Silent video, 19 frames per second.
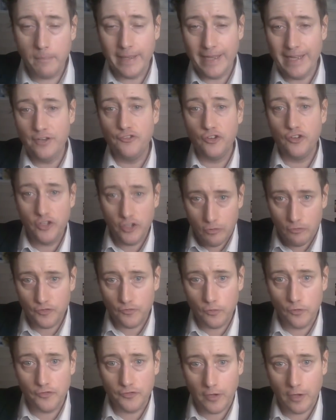into
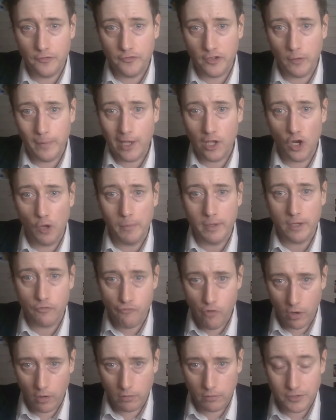useful socioeconomic
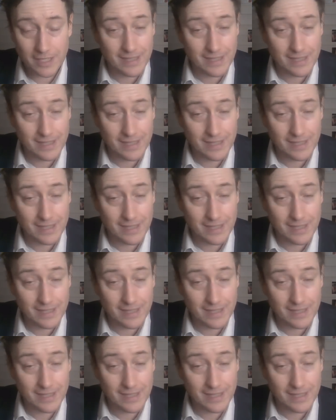roles.